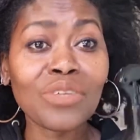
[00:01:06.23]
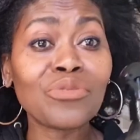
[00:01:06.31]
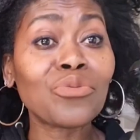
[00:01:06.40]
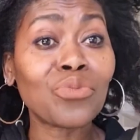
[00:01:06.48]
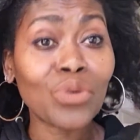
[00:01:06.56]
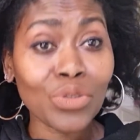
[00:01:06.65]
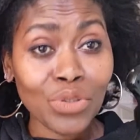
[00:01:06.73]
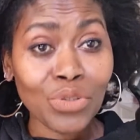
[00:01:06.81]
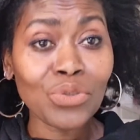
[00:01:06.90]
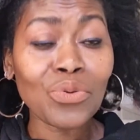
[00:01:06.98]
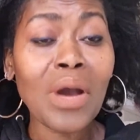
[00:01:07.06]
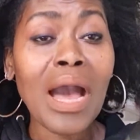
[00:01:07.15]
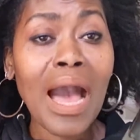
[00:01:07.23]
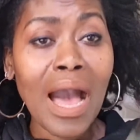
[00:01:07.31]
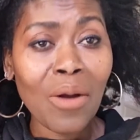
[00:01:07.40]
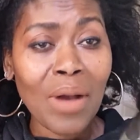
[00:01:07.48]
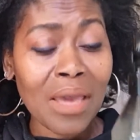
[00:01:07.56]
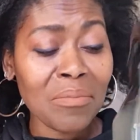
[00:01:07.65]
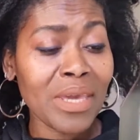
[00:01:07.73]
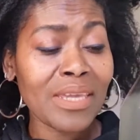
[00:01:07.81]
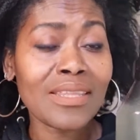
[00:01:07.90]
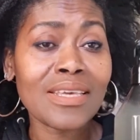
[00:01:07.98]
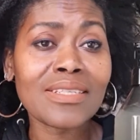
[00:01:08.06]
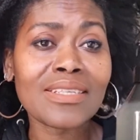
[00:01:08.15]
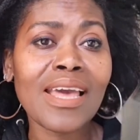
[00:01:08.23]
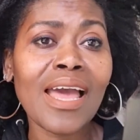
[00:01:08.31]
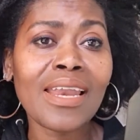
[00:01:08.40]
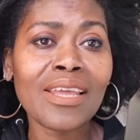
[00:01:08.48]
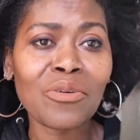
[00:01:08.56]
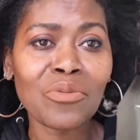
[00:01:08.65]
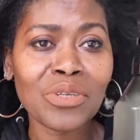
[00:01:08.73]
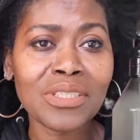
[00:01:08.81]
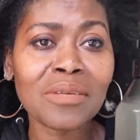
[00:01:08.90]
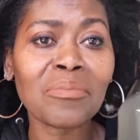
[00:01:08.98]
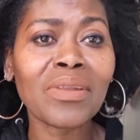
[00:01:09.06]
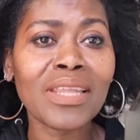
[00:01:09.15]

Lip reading: If you want to know how I made this garlic water,